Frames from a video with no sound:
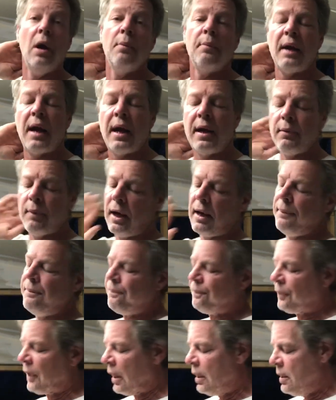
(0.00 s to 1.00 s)
But anyway,
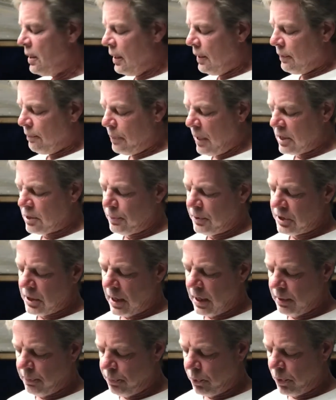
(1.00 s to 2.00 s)
that's
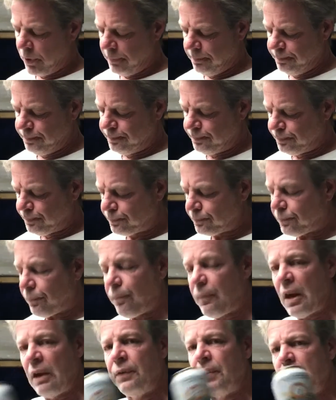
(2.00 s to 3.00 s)
beside the point.
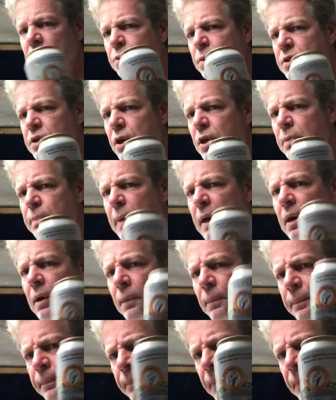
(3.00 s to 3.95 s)
This was a good beer.